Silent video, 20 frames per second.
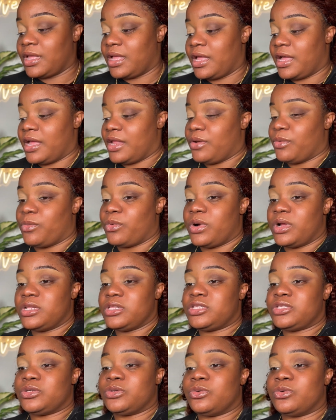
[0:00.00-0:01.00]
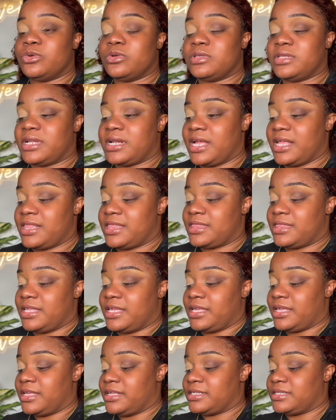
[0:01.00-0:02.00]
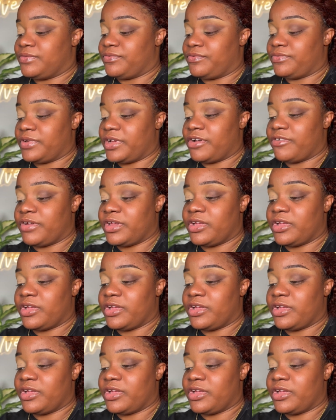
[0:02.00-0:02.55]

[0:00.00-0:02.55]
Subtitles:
And one tool that I think is very